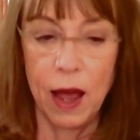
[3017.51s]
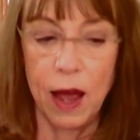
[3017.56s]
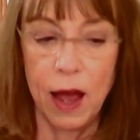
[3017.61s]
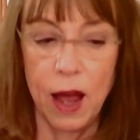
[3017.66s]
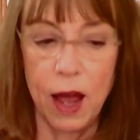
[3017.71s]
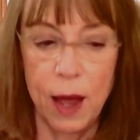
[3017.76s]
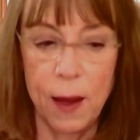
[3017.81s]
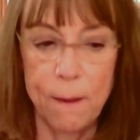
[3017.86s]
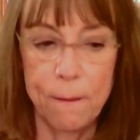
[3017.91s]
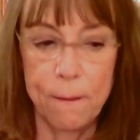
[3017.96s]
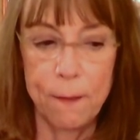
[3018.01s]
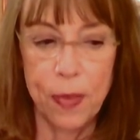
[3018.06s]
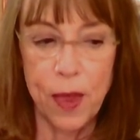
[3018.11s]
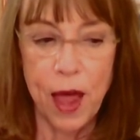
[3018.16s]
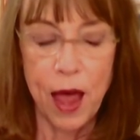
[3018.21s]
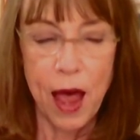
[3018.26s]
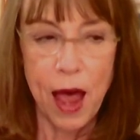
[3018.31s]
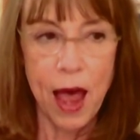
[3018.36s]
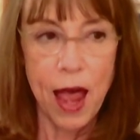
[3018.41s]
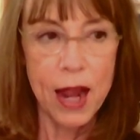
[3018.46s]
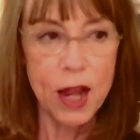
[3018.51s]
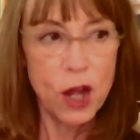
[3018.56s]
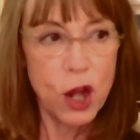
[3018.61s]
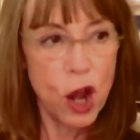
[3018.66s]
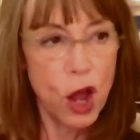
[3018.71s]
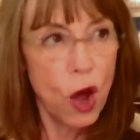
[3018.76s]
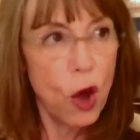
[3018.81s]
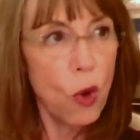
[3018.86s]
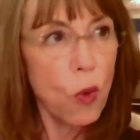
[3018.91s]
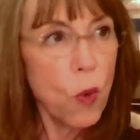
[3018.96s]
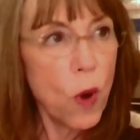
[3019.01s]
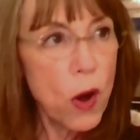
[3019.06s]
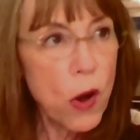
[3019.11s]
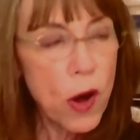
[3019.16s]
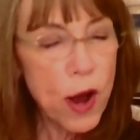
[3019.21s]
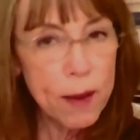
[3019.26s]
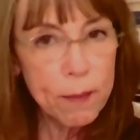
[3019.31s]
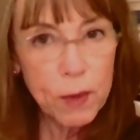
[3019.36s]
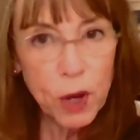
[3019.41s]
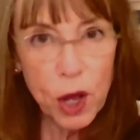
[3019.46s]
um, I know where
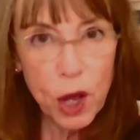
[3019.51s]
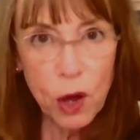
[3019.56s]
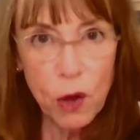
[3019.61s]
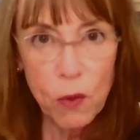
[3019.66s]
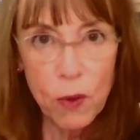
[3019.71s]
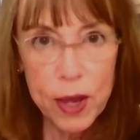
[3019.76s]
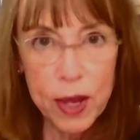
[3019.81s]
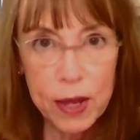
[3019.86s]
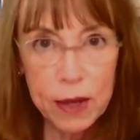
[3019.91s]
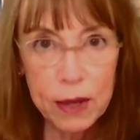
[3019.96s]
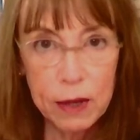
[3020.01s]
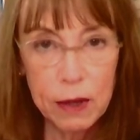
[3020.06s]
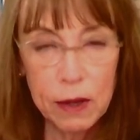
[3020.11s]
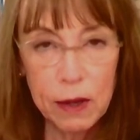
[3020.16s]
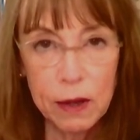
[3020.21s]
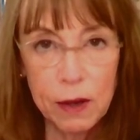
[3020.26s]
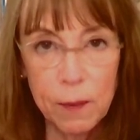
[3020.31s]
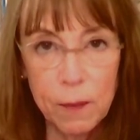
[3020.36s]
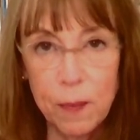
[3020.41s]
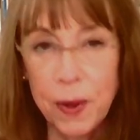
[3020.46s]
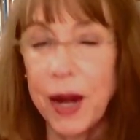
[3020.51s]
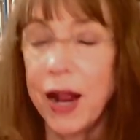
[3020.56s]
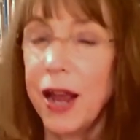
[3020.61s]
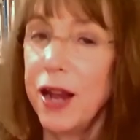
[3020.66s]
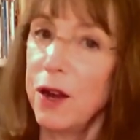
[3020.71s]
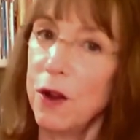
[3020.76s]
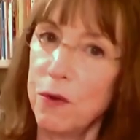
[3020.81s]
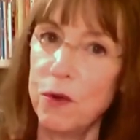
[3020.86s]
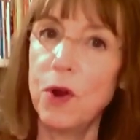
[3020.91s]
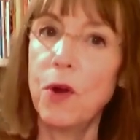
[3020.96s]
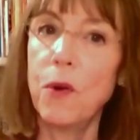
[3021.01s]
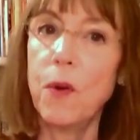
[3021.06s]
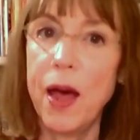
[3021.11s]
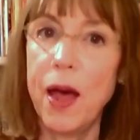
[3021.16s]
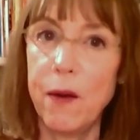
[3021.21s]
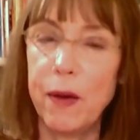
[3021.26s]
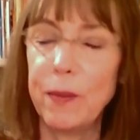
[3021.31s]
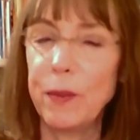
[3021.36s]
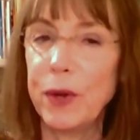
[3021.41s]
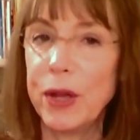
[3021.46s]
I'm going, but I don't know how
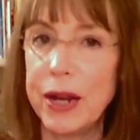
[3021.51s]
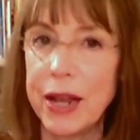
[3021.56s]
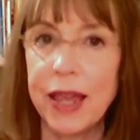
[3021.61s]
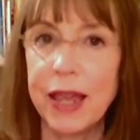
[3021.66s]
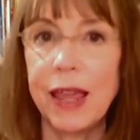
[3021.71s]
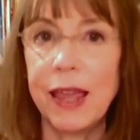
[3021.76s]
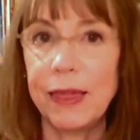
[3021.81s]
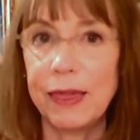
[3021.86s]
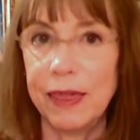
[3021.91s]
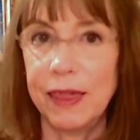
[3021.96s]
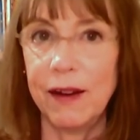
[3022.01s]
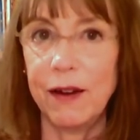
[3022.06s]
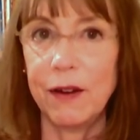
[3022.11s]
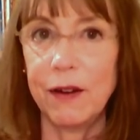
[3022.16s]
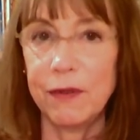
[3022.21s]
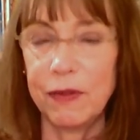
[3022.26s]
I'm going to get there.